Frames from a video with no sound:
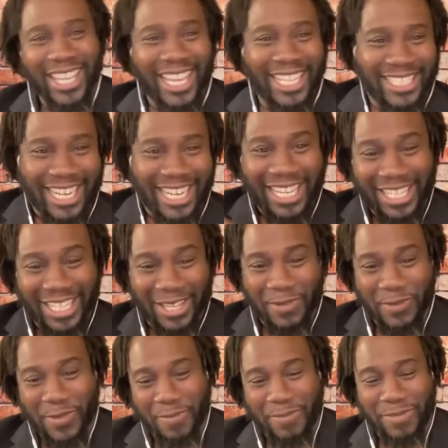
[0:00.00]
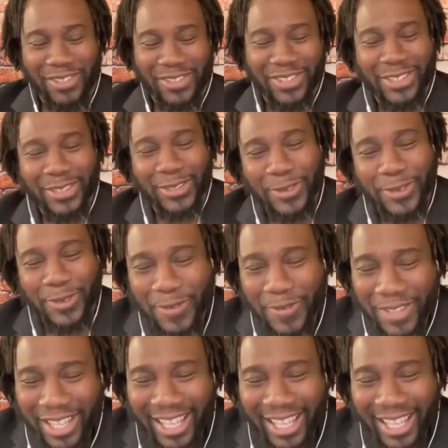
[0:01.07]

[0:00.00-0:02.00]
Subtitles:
as if I could get whipped in school.